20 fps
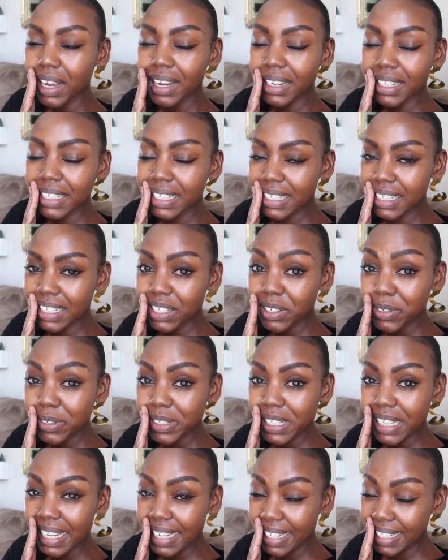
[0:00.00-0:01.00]
a lady
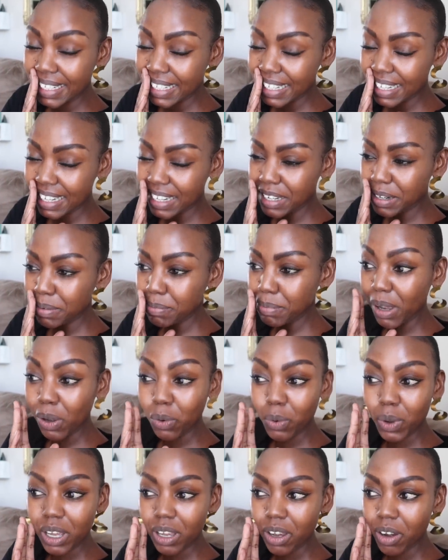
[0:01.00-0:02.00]
who's indian by
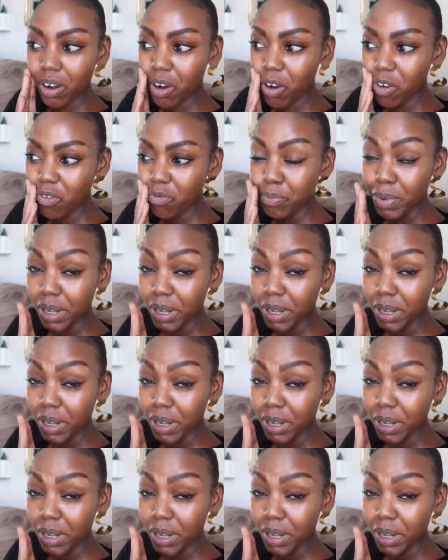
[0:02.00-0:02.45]
way of